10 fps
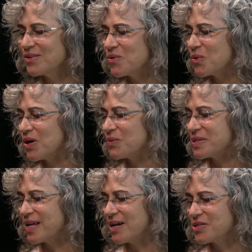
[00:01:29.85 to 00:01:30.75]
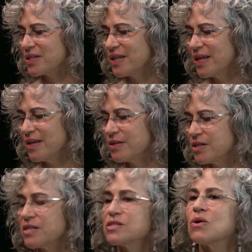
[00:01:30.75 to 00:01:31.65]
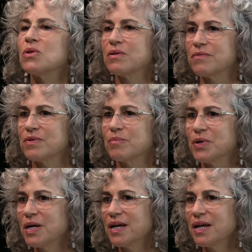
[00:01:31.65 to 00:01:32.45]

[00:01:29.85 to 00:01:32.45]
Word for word: word was actually to the soul of the book.